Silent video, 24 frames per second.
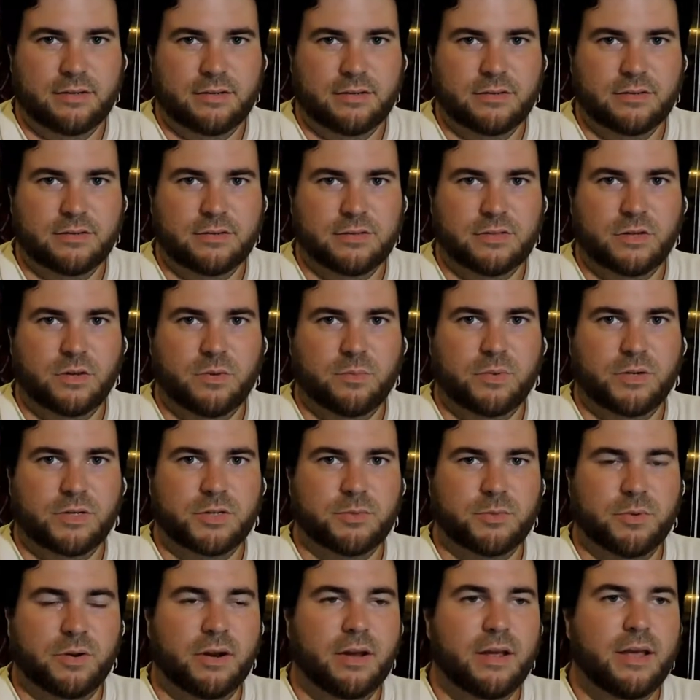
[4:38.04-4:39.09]
so much
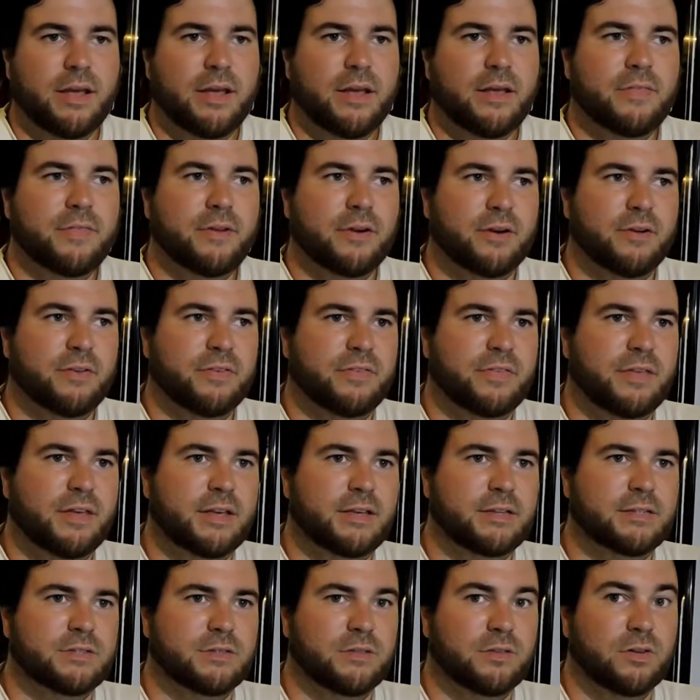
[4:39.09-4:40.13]
more. There are
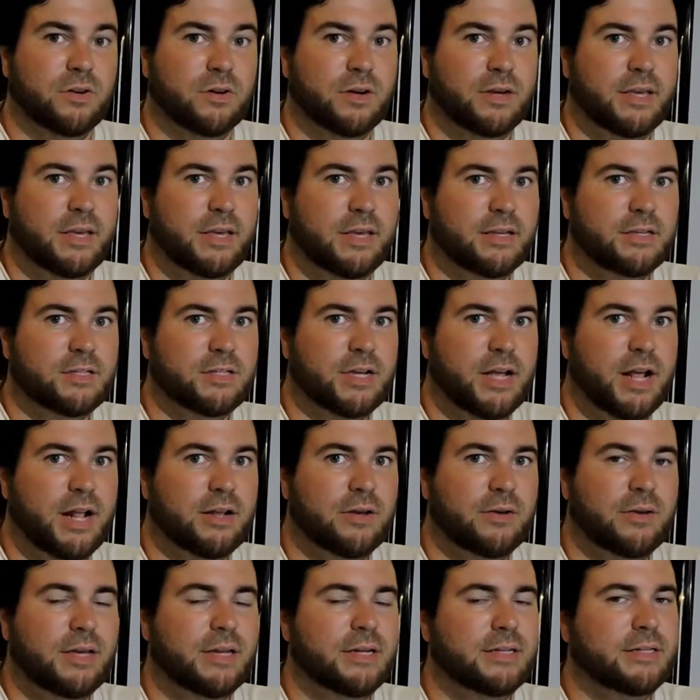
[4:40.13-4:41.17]
things lurking in shadow.
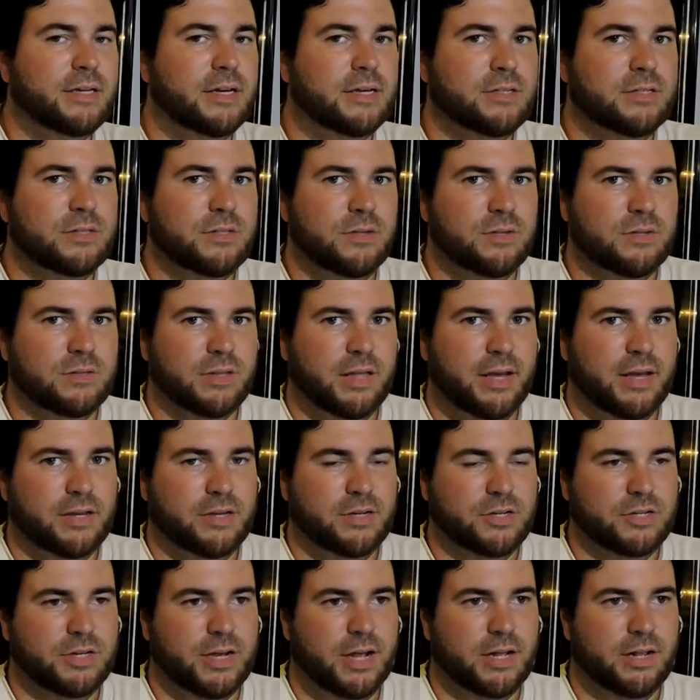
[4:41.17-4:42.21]
He does use light and
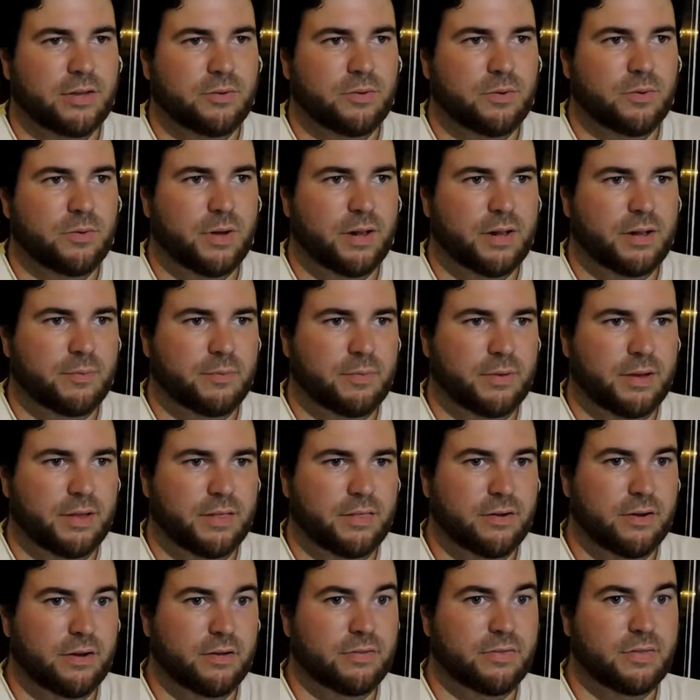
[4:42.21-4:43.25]
shadow quite a bit.
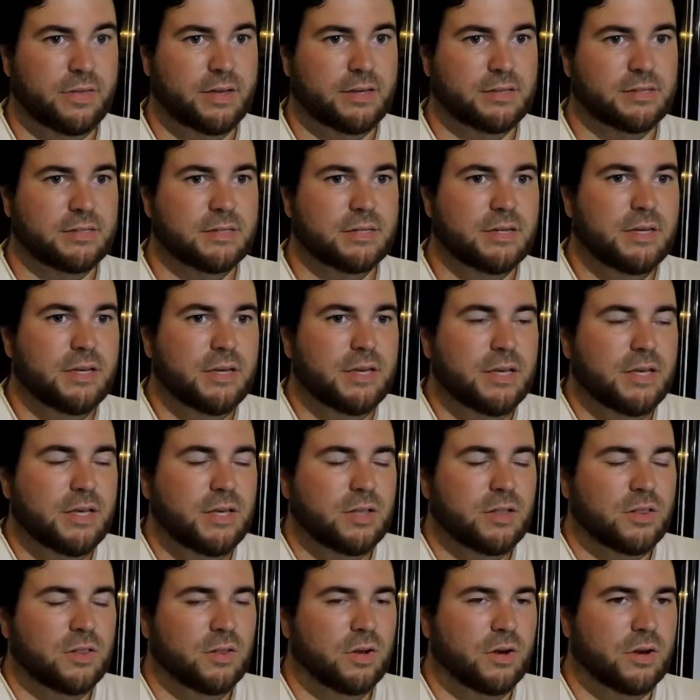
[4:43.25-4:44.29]
There are things
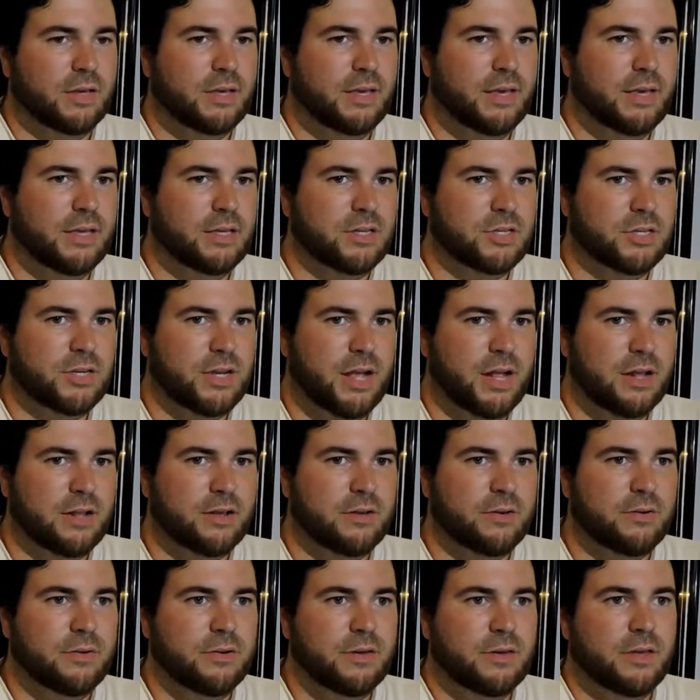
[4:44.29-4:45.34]
lurking in
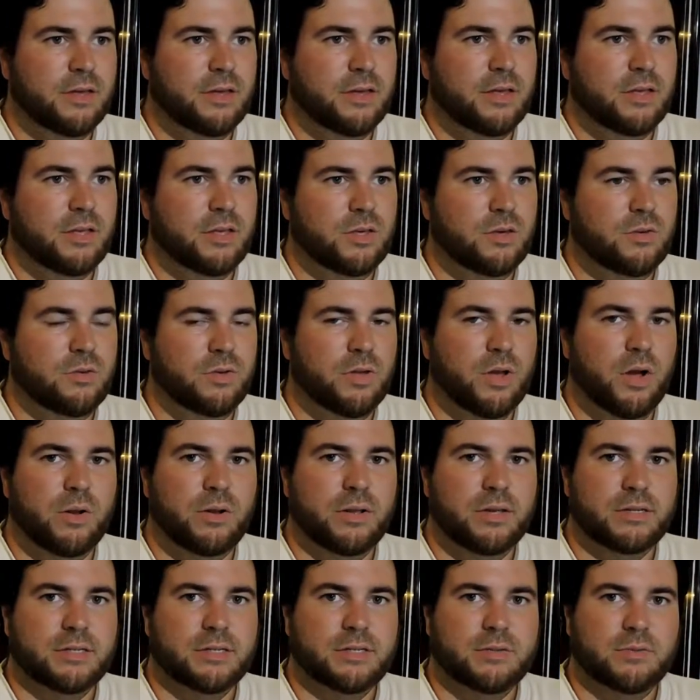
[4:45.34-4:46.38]
shadow. You
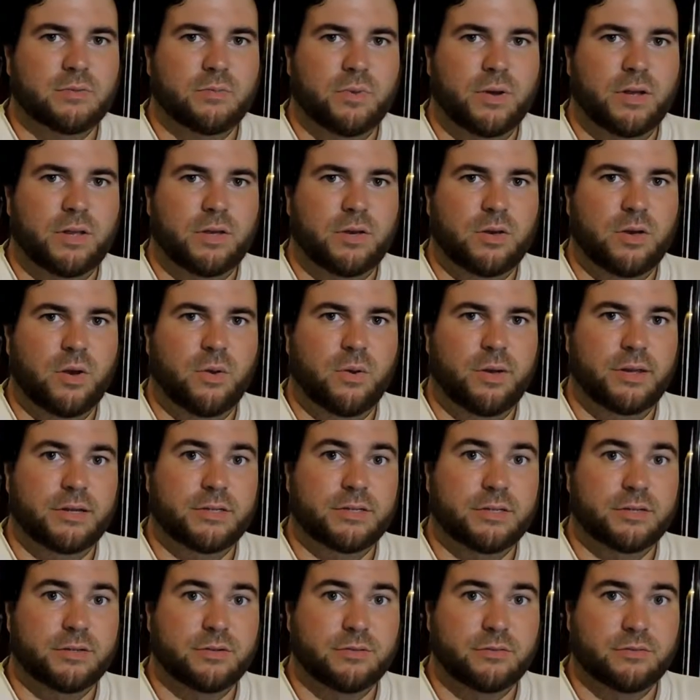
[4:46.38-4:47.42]
notice when you go
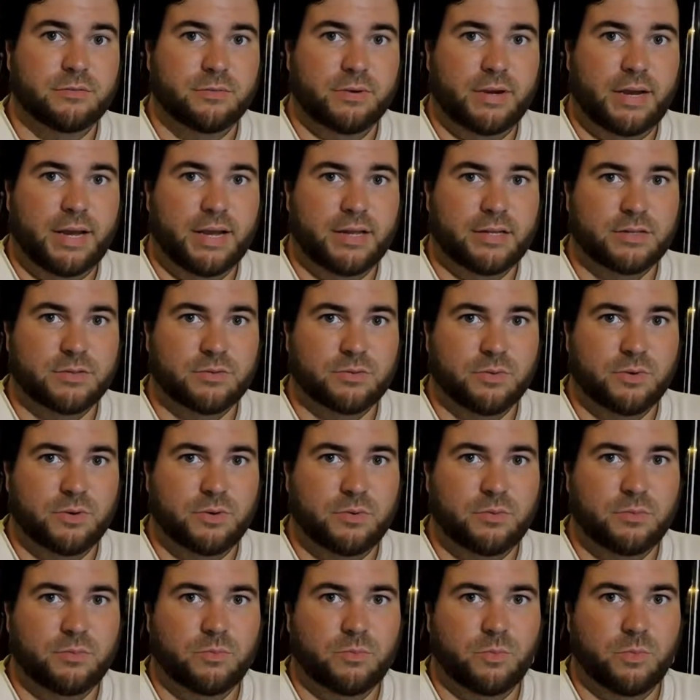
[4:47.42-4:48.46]
into Regan's
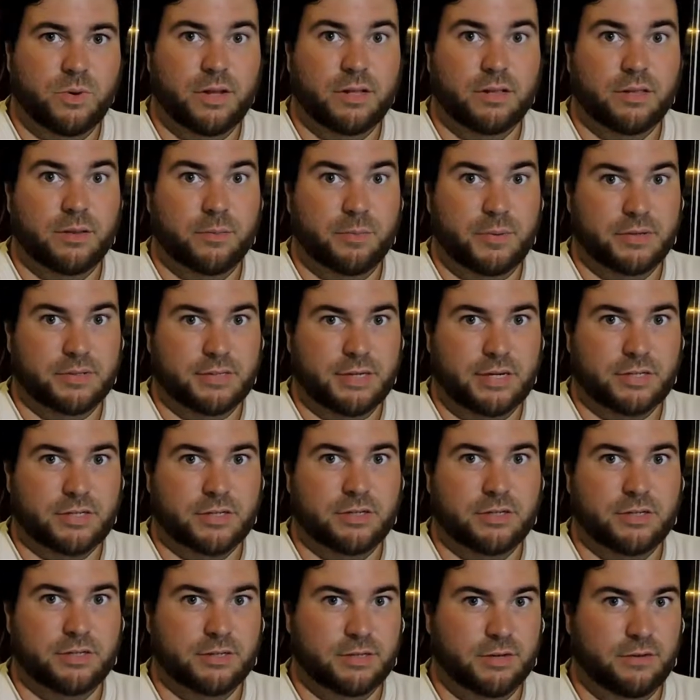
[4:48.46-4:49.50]
room, when the possession
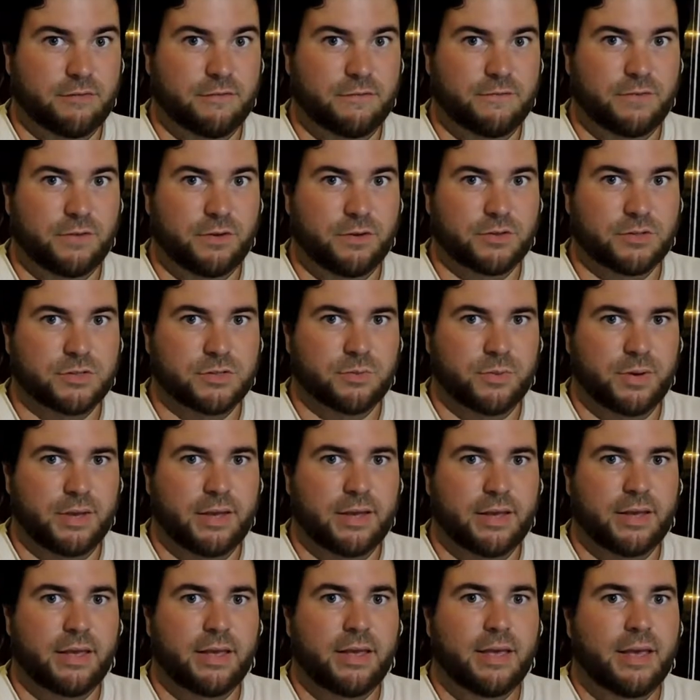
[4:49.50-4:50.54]
is in full
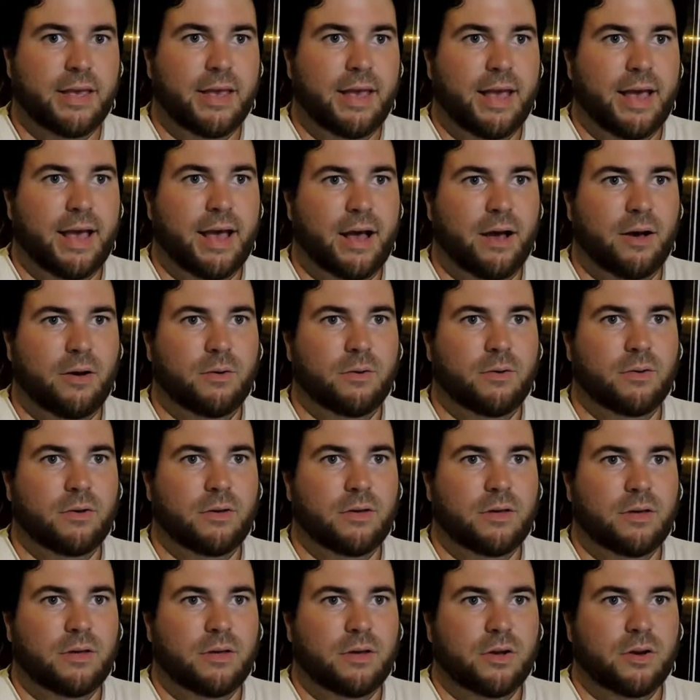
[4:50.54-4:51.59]
swing, how
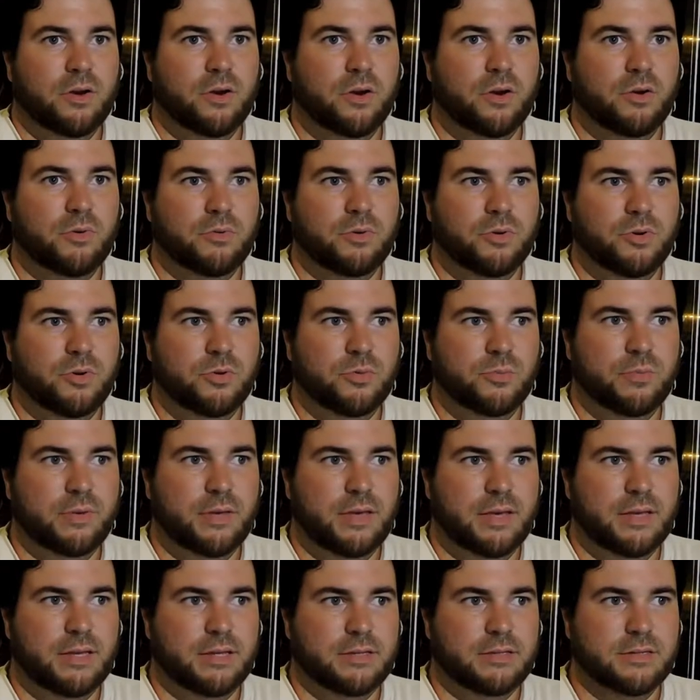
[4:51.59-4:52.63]
her room
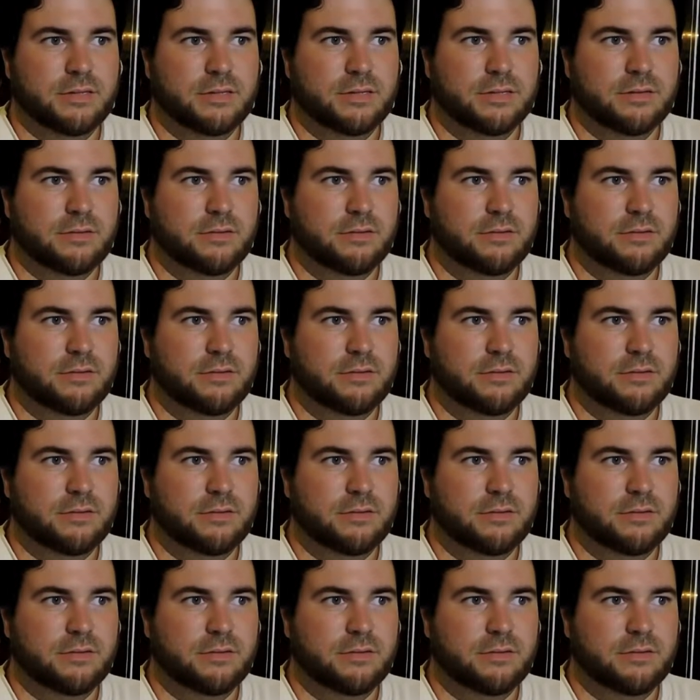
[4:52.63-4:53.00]
is,